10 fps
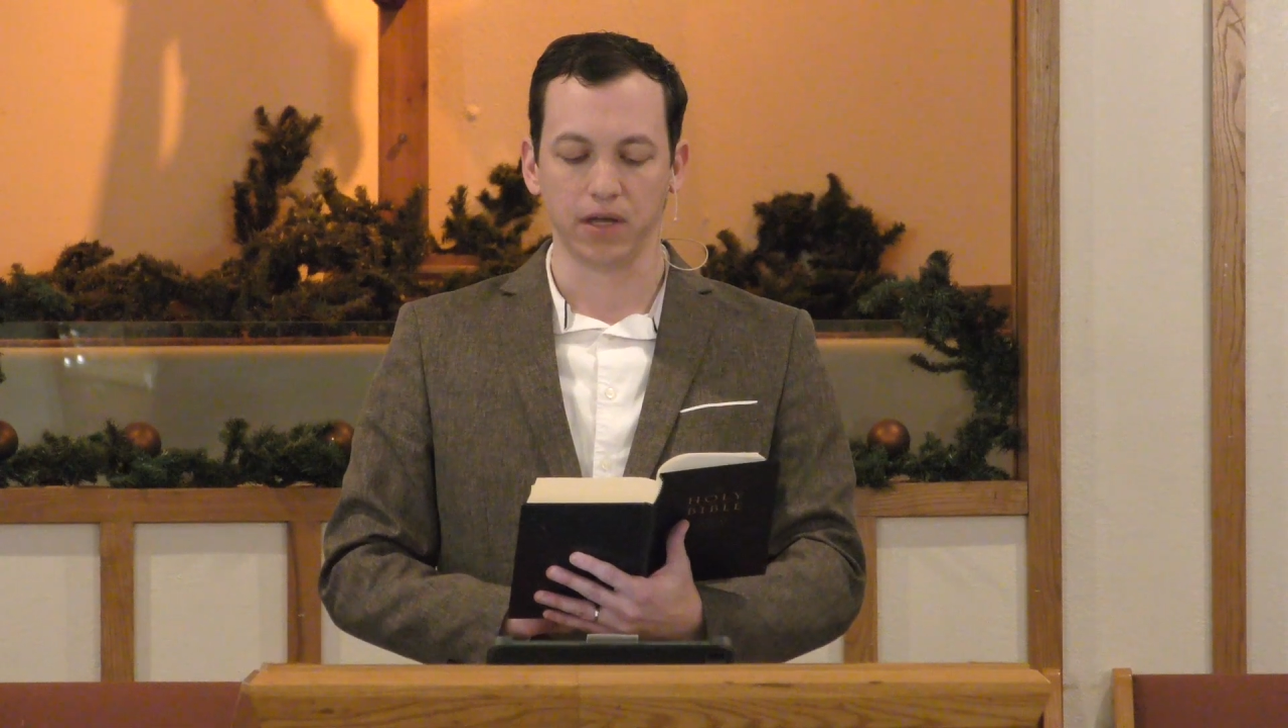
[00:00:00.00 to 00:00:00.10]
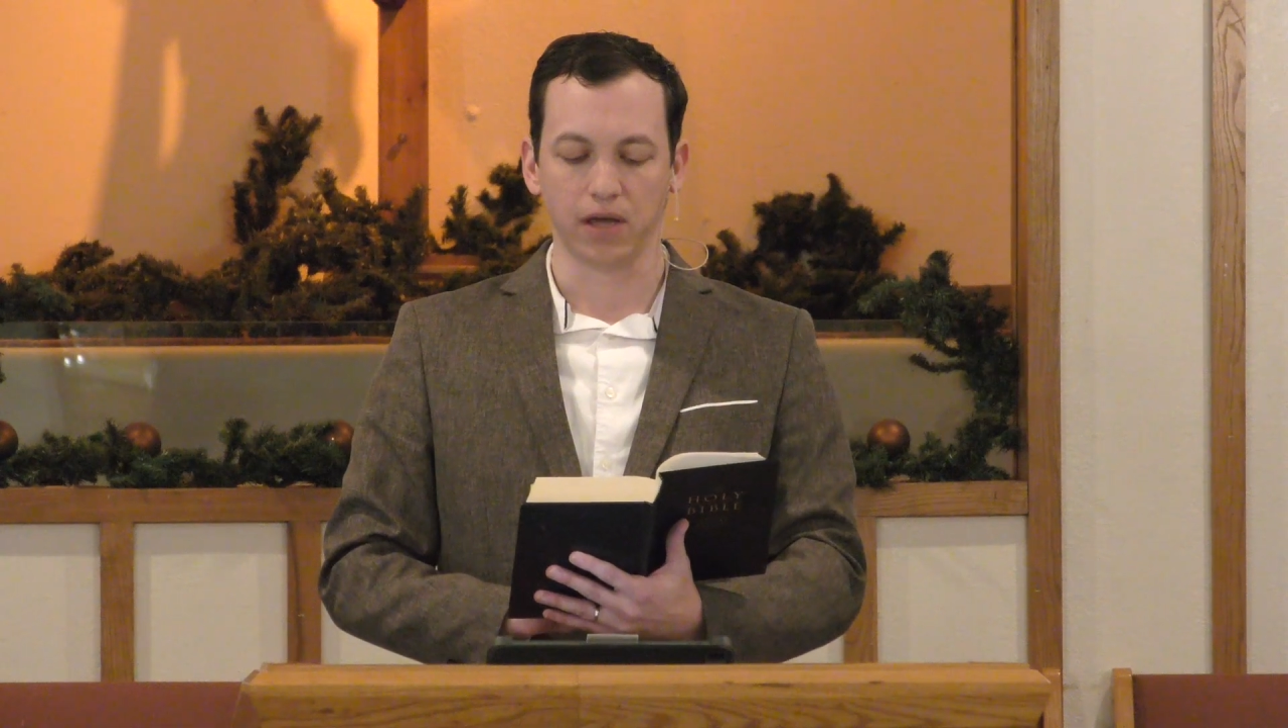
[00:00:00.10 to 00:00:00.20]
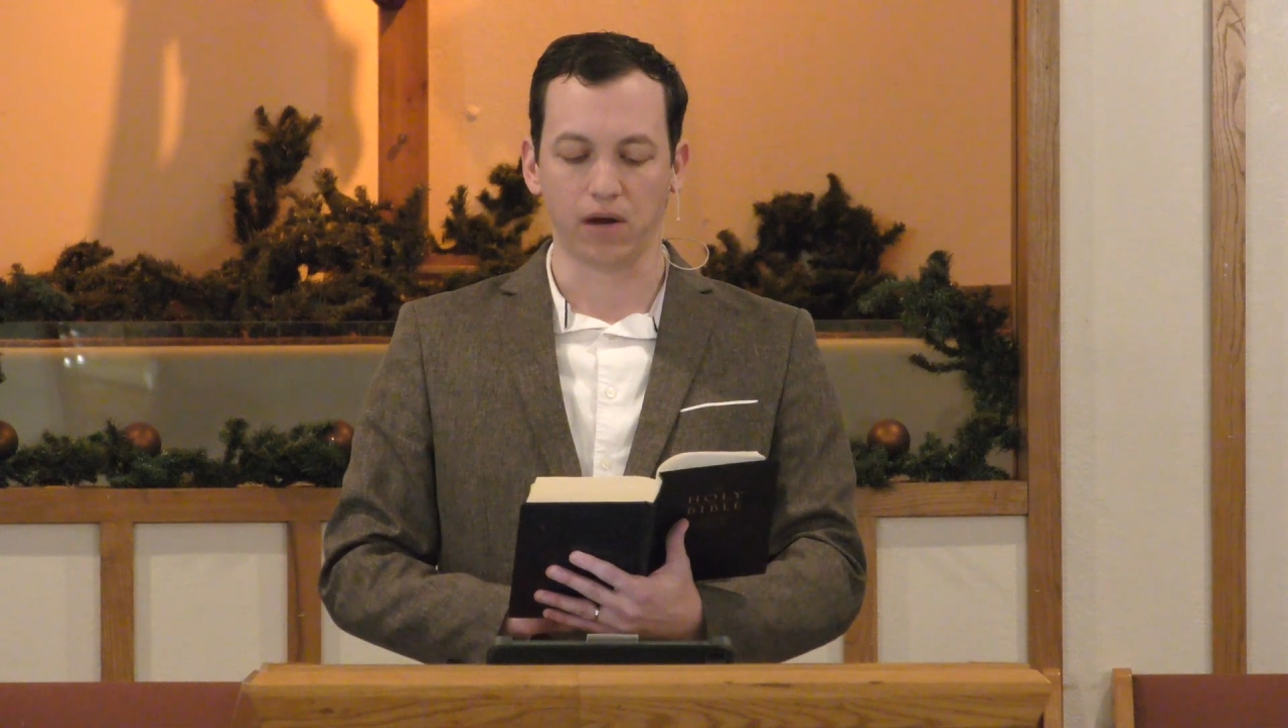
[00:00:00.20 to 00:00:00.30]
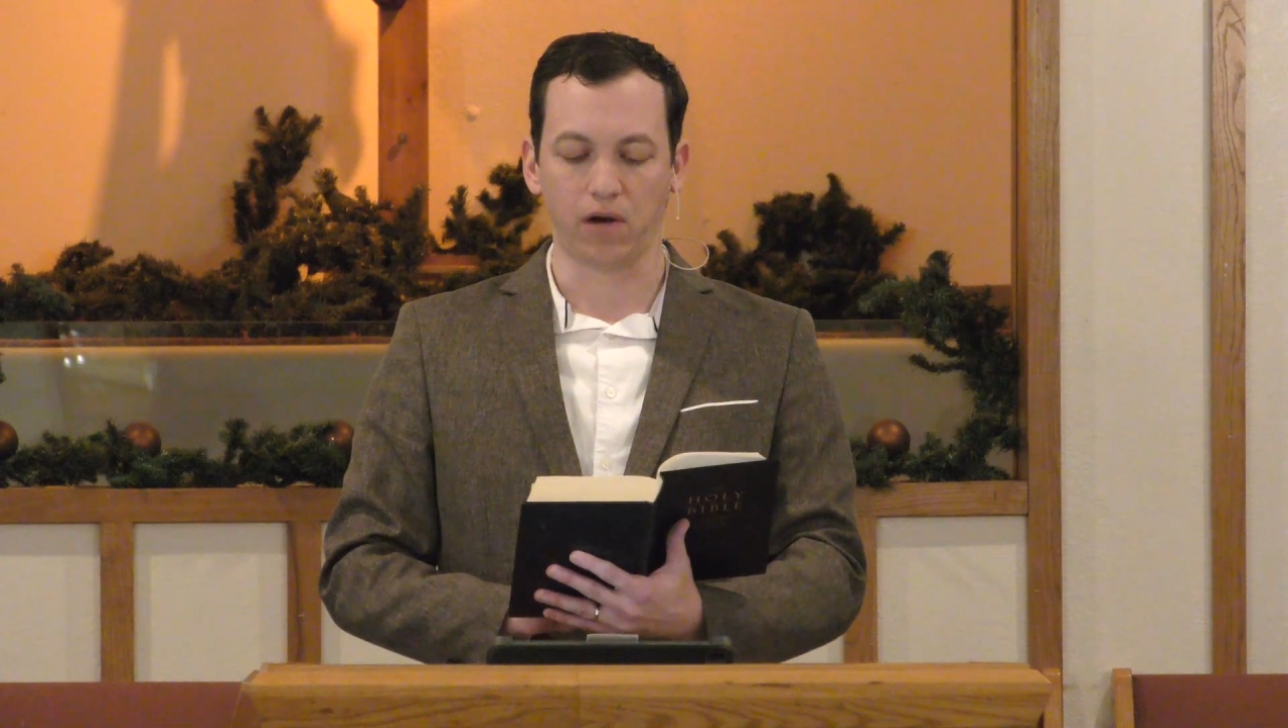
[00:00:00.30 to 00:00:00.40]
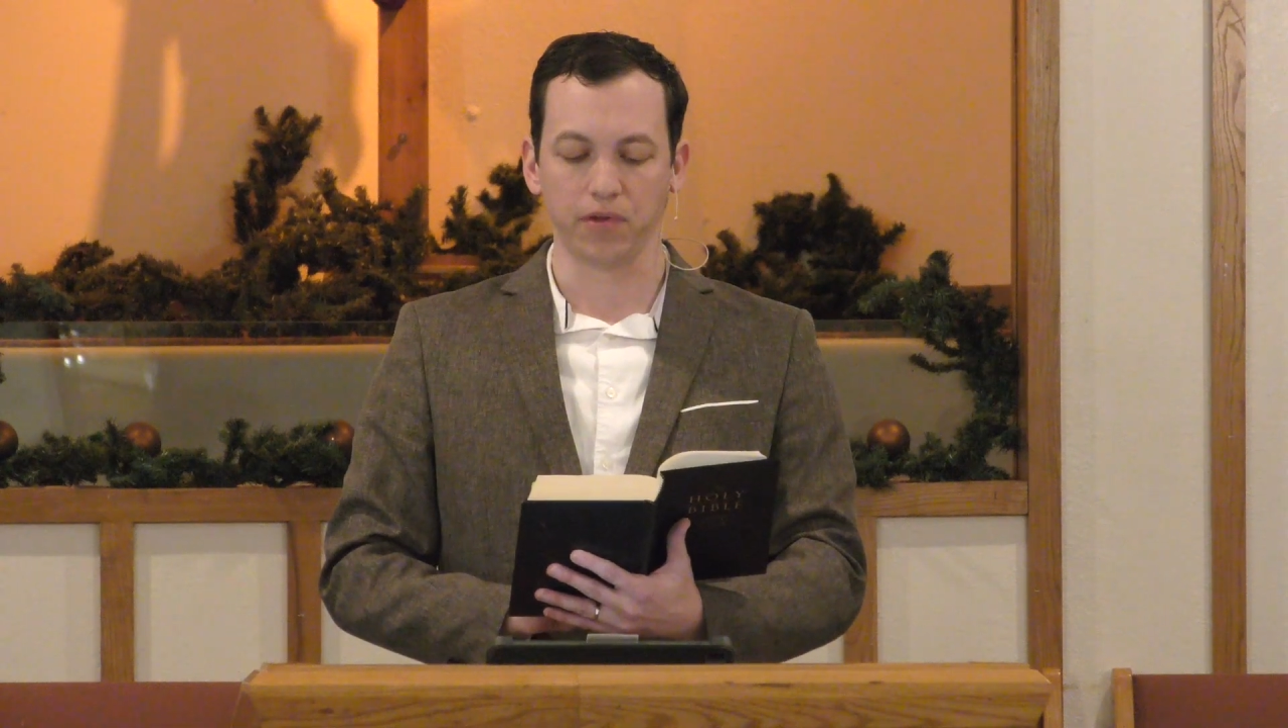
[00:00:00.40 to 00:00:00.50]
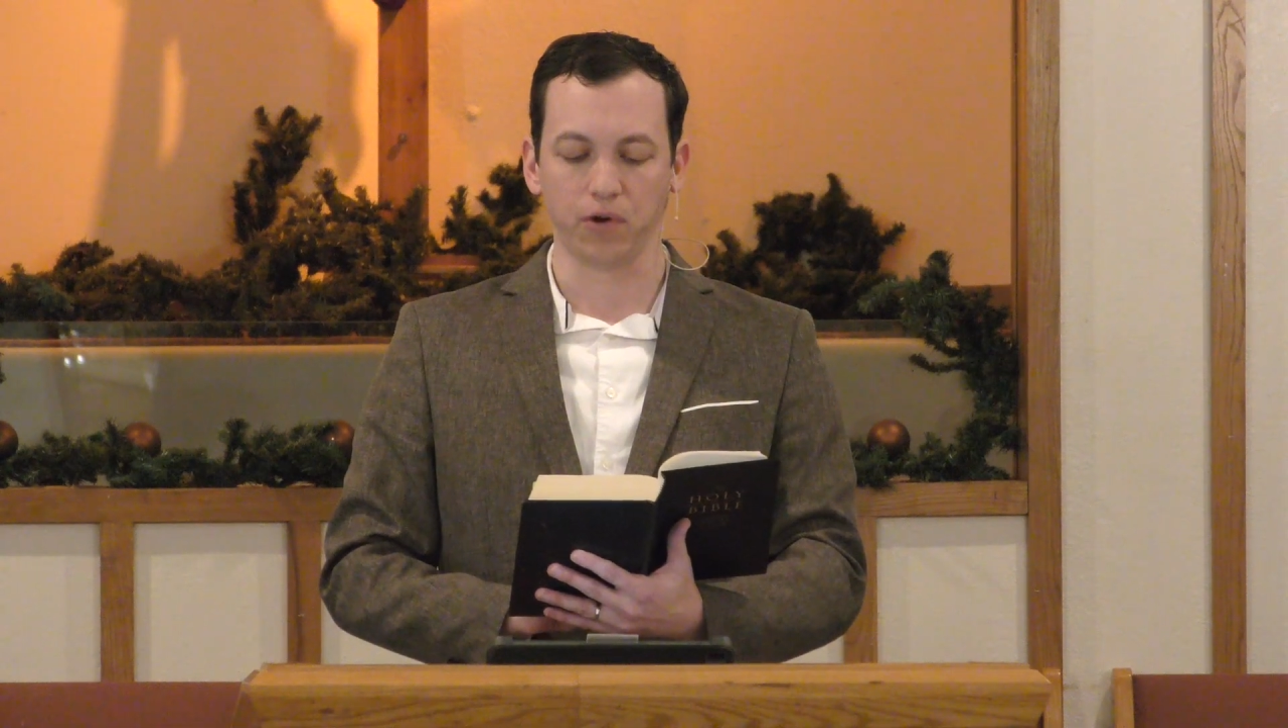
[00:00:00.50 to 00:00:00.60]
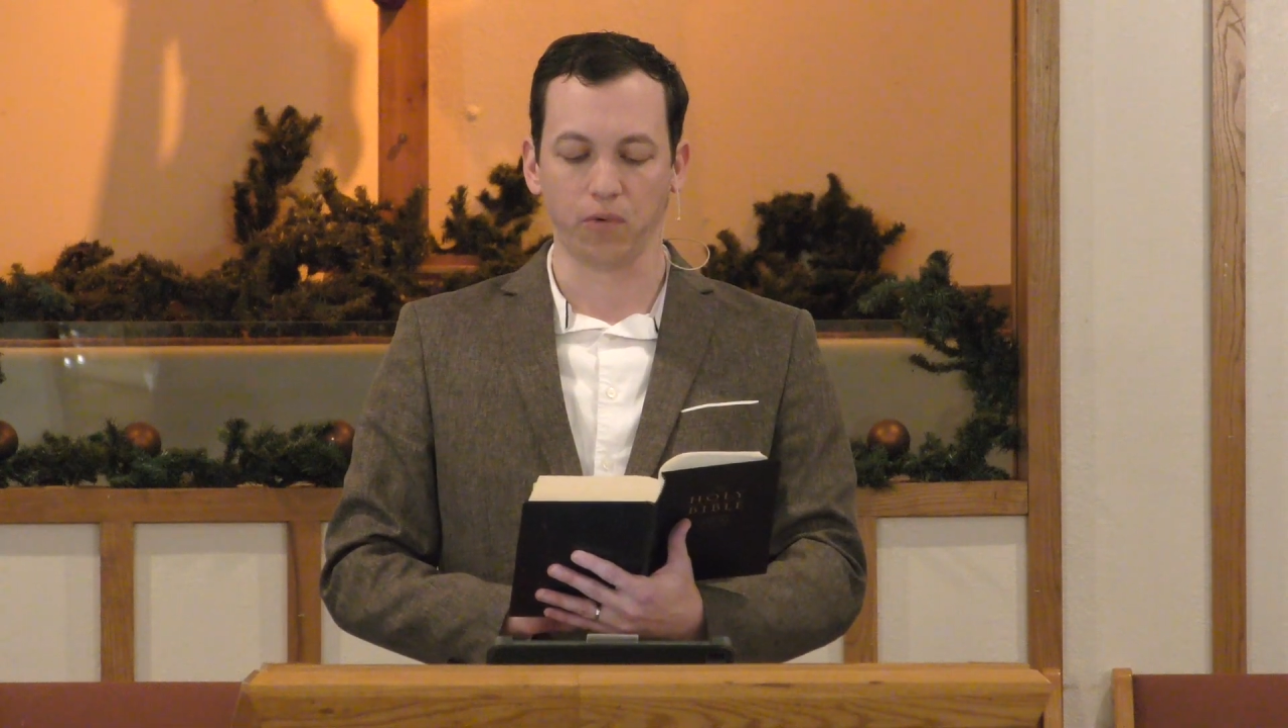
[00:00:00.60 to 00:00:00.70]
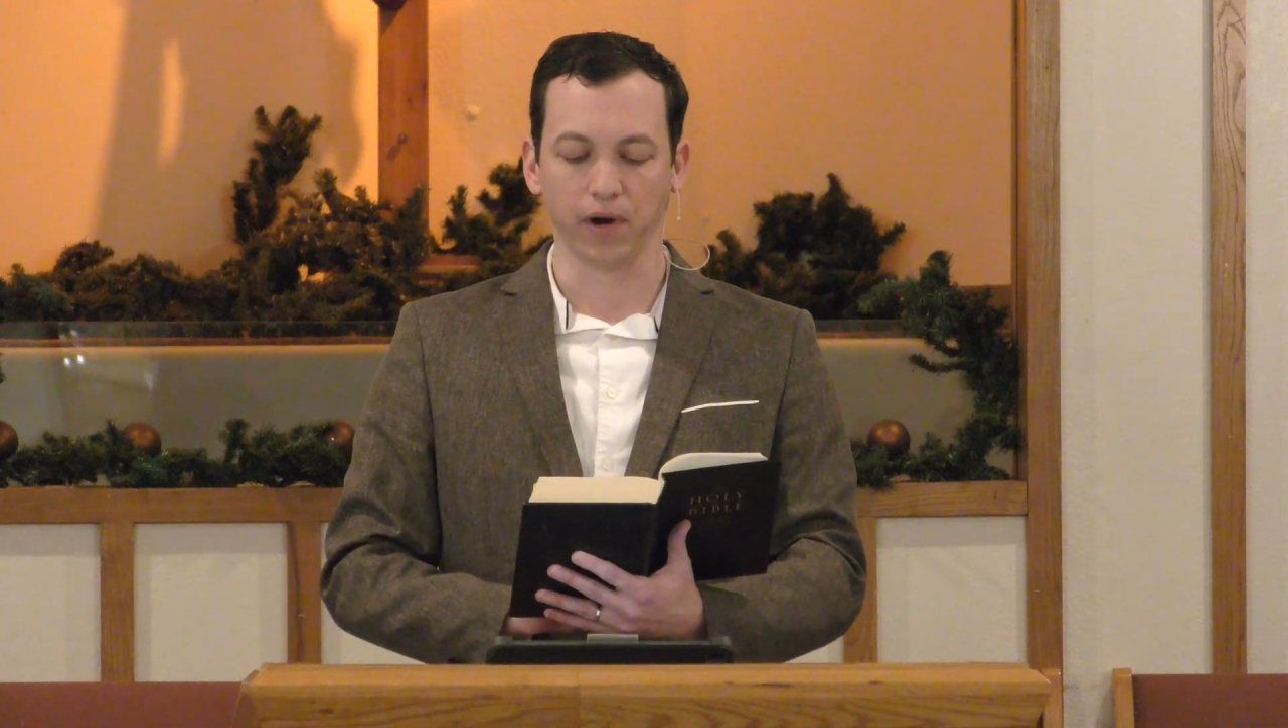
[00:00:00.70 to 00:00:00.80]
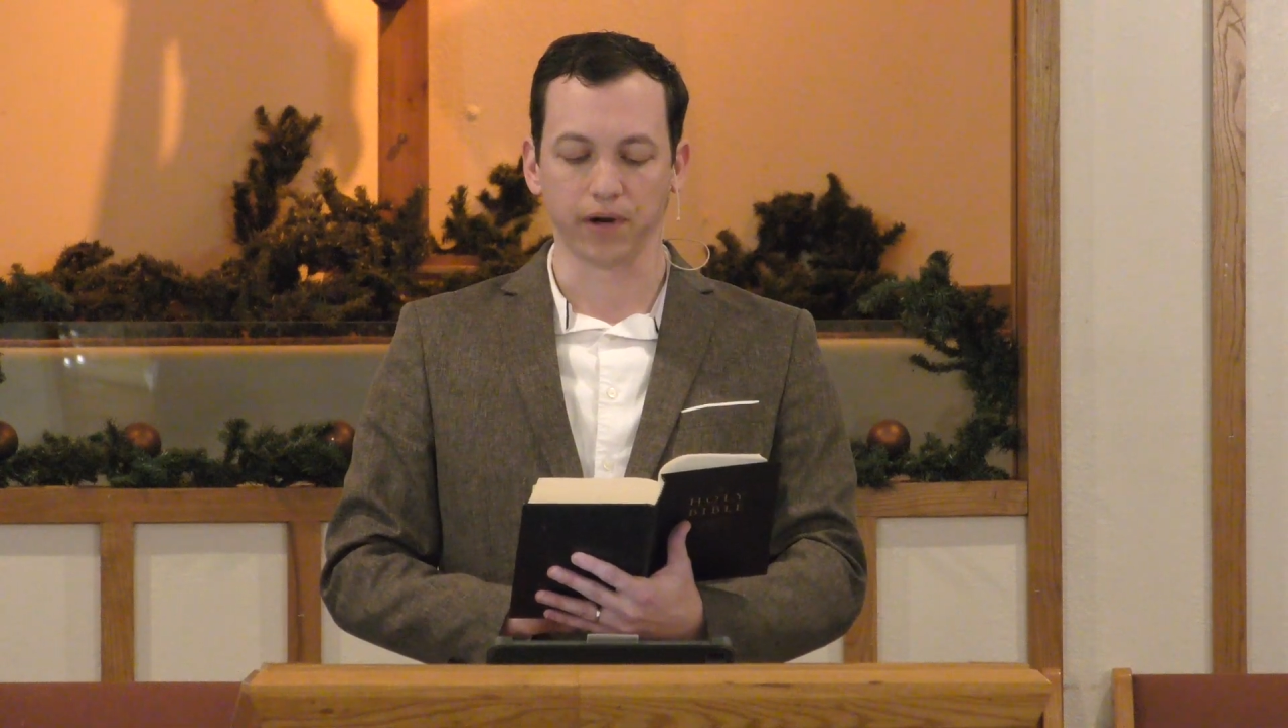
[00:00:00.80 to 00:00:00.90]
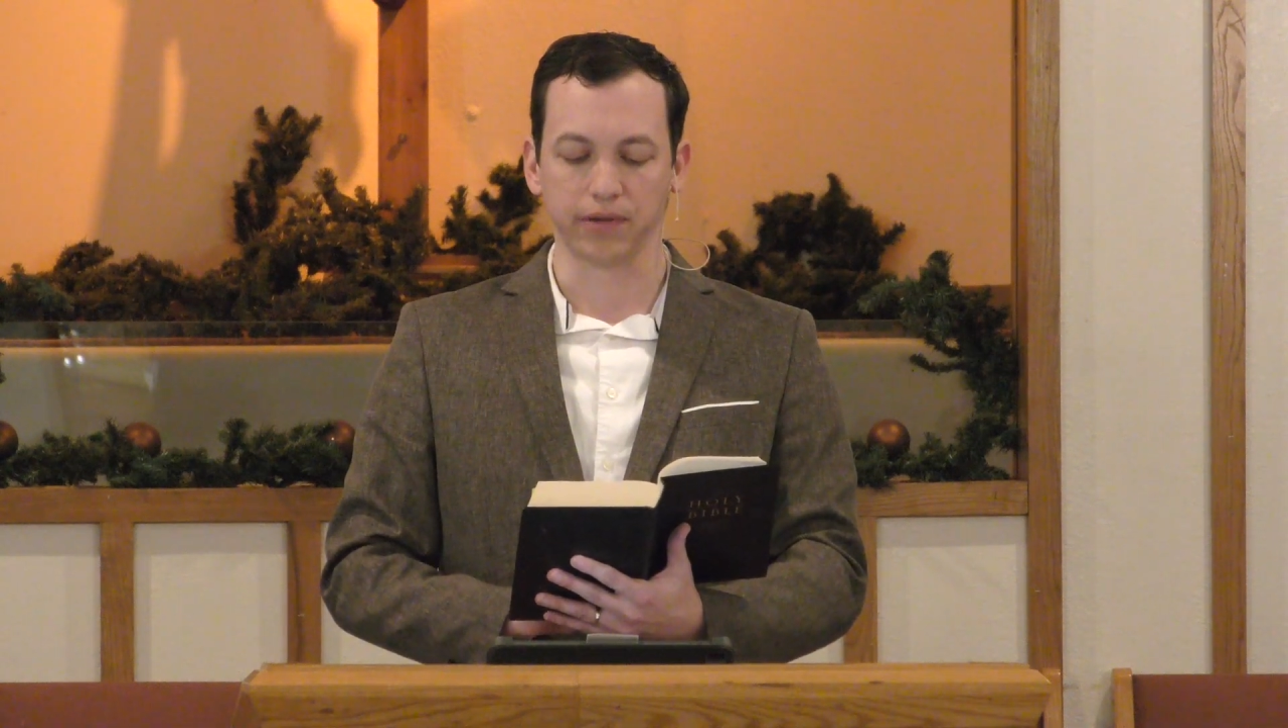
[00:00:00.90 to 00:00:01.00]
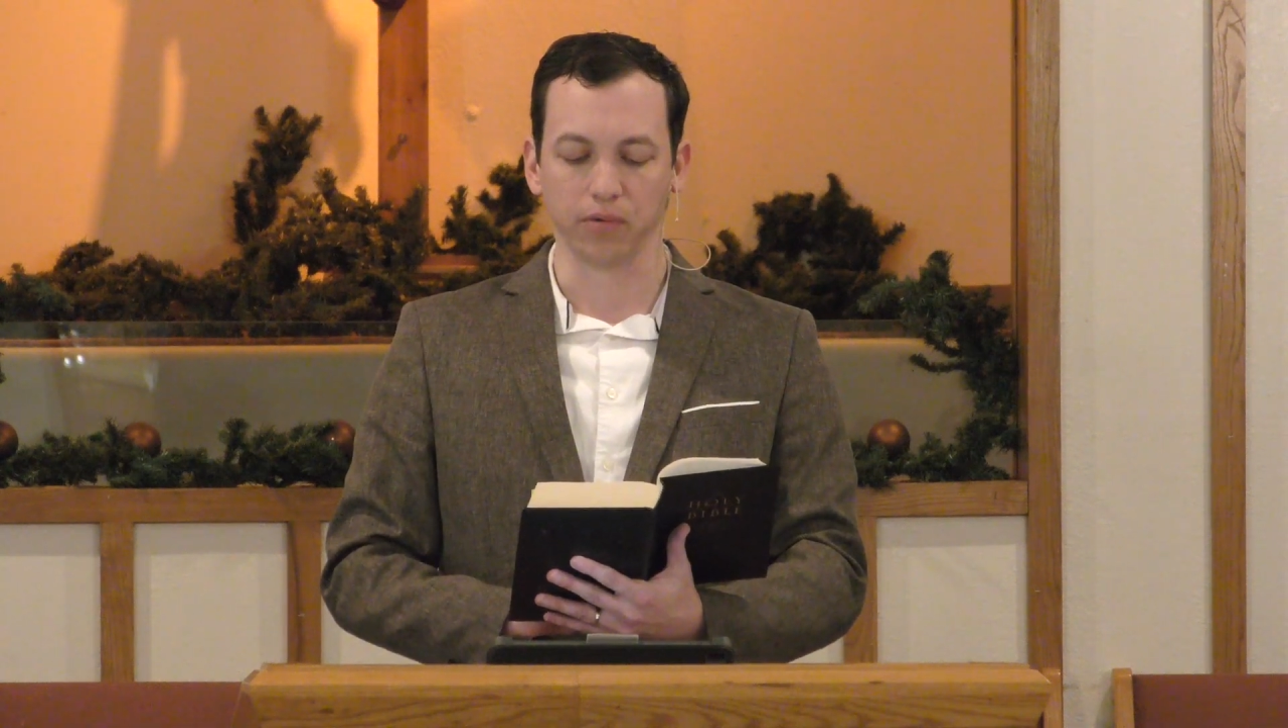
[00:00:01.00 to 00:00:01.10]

In all their work,